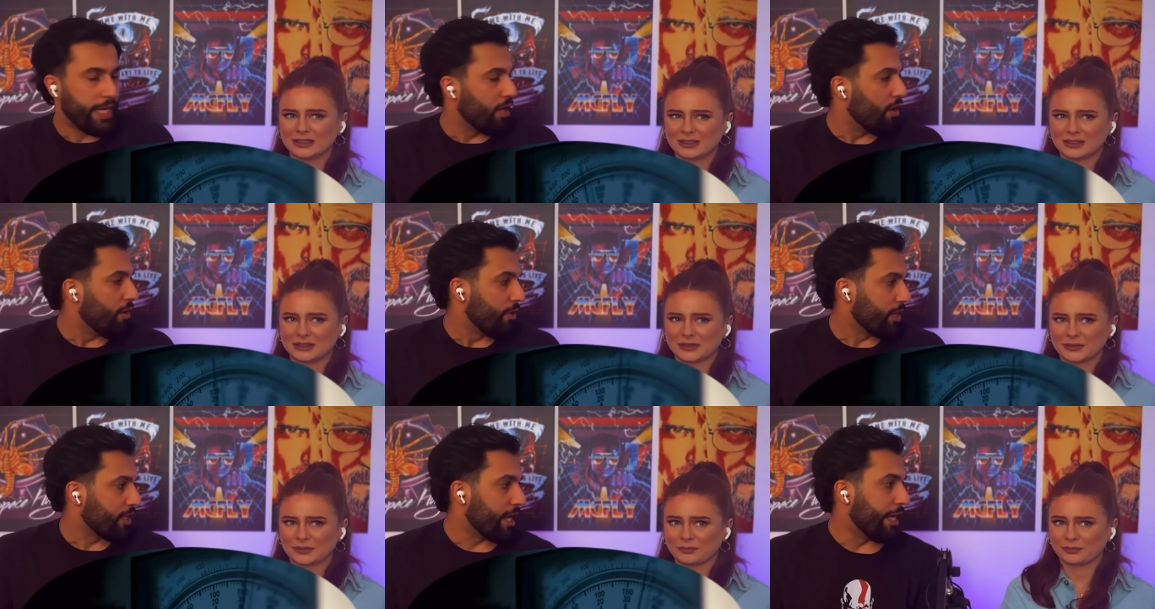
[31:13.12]
Speaker 1: her
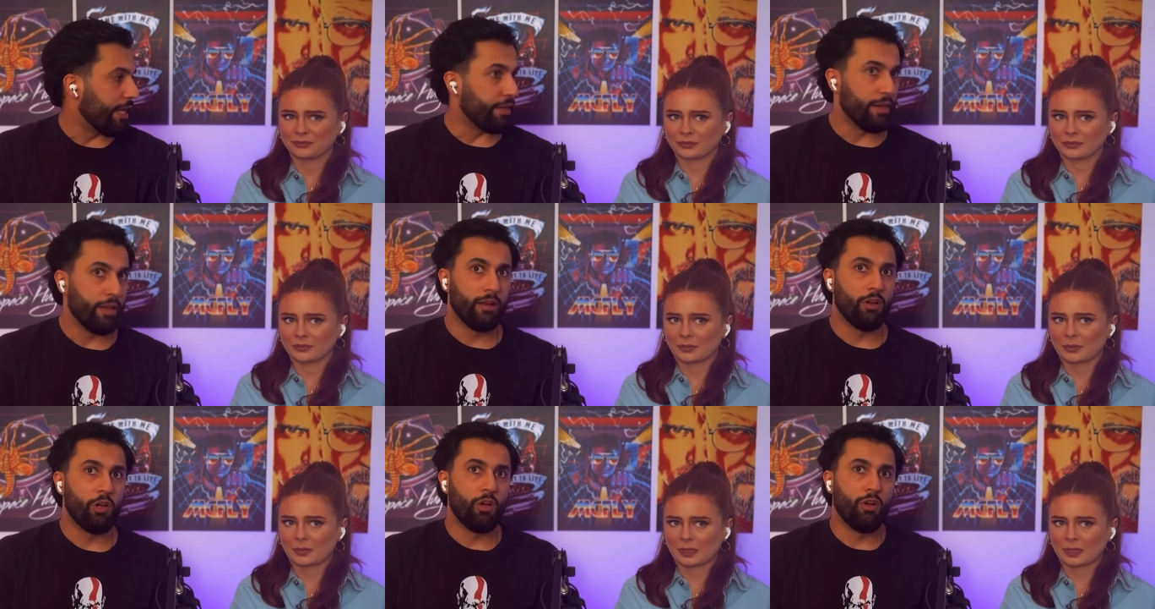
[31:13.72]
again.
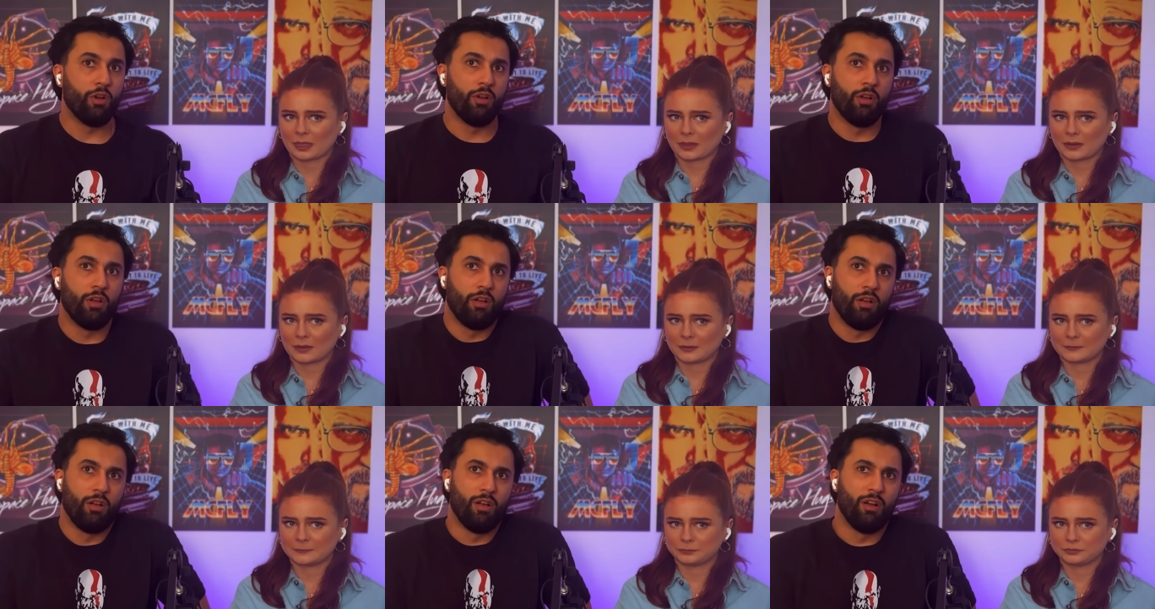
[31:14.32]

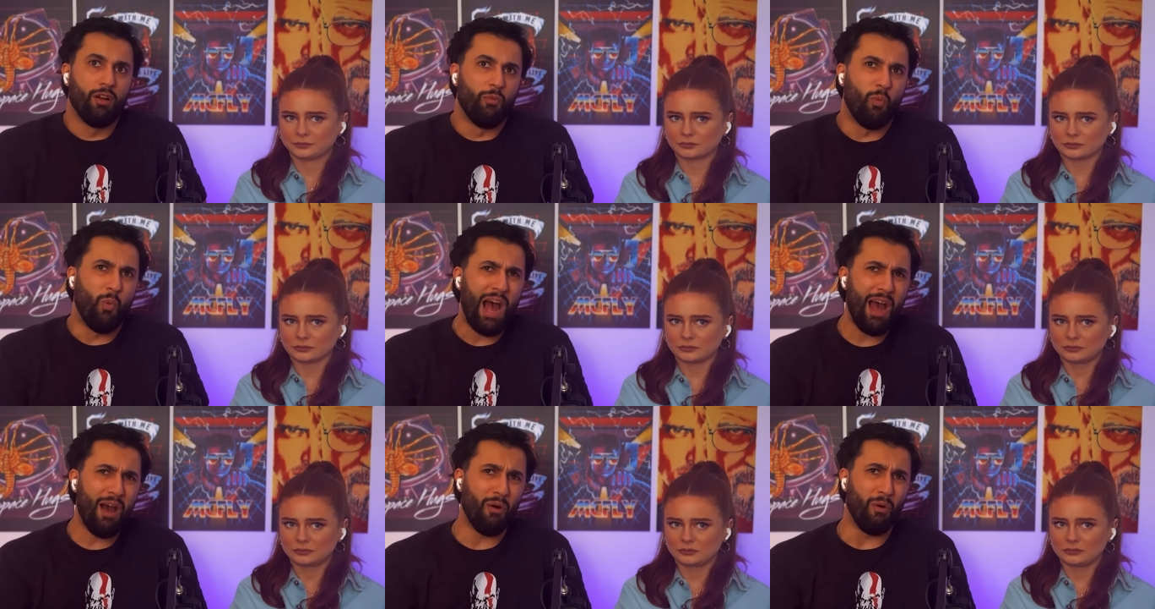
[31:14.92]

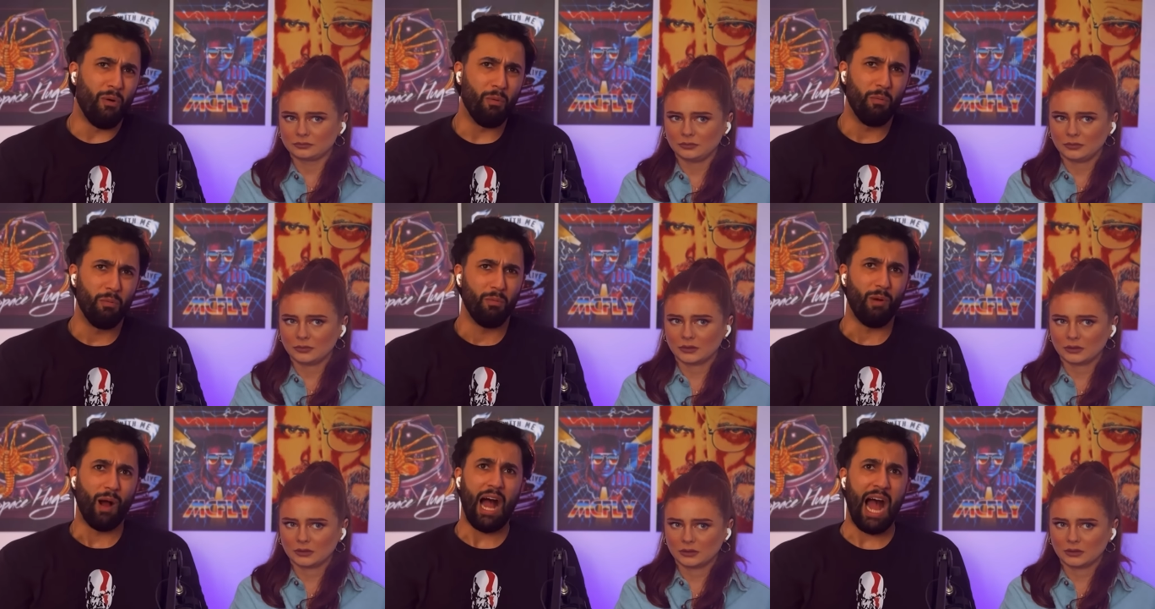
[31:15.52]
Wow.
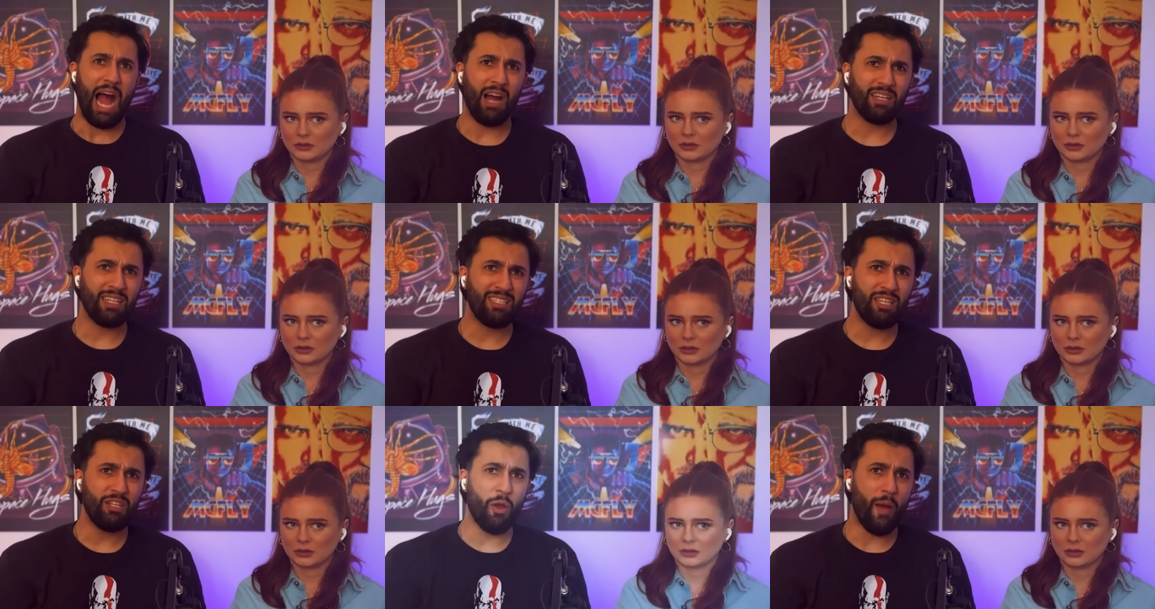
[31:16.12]
How
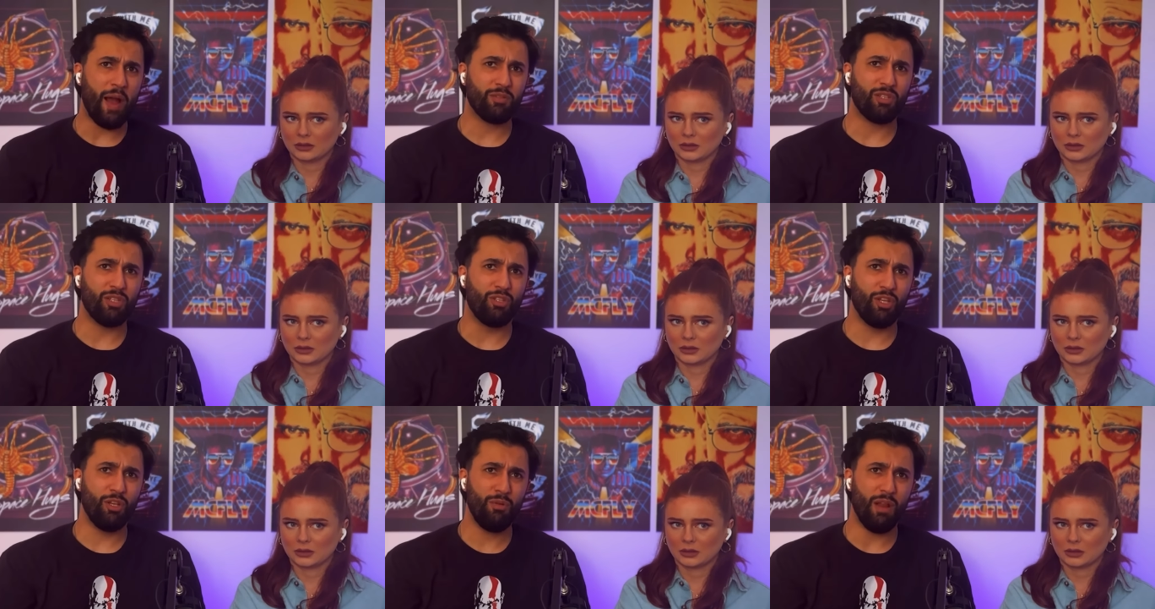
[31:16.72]
does he know how to
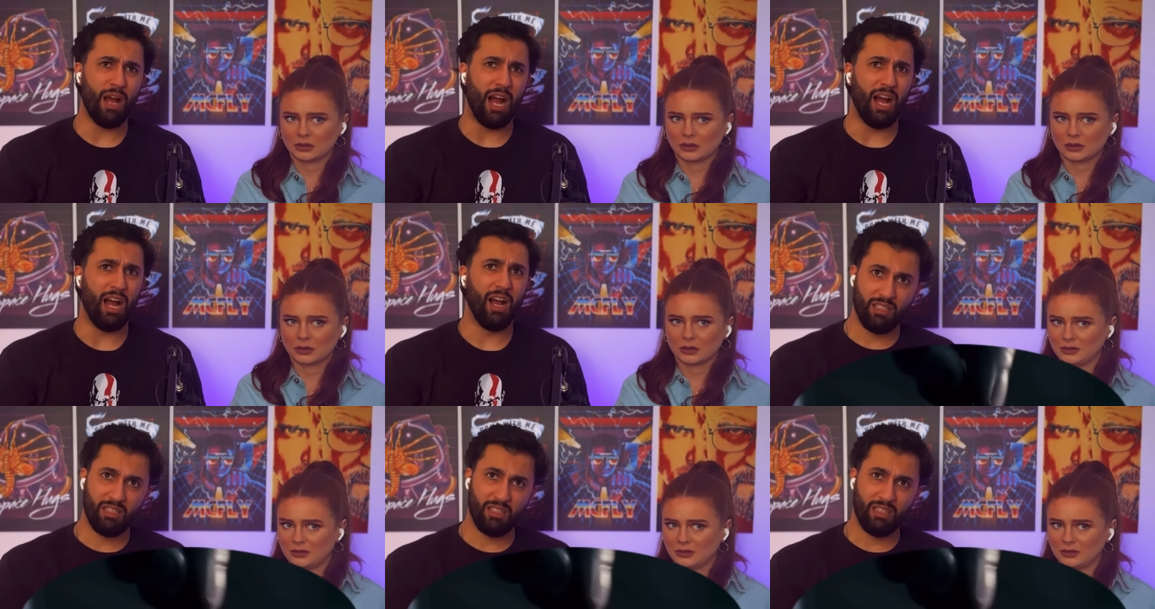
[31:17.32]
do that?